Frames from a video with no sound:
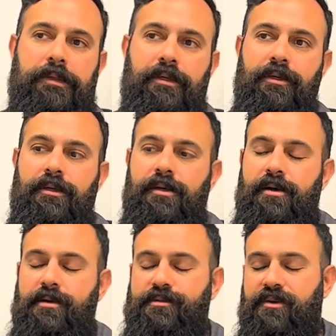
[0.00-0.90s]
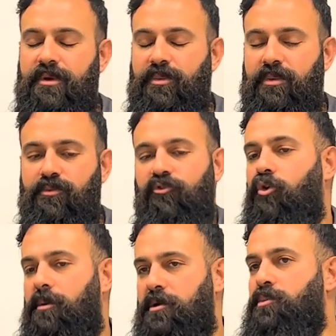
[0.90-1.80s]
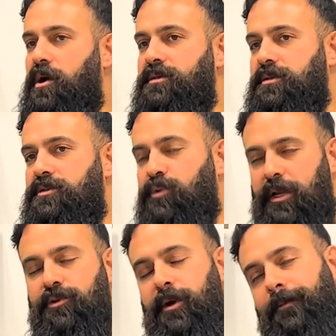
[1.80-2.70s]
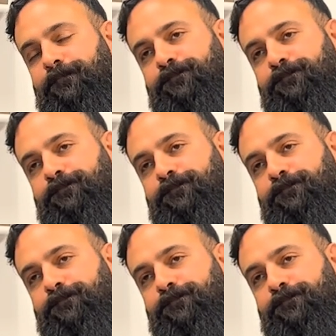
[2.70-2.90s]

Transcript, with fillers: yeah um, so we've been forming parts since 2020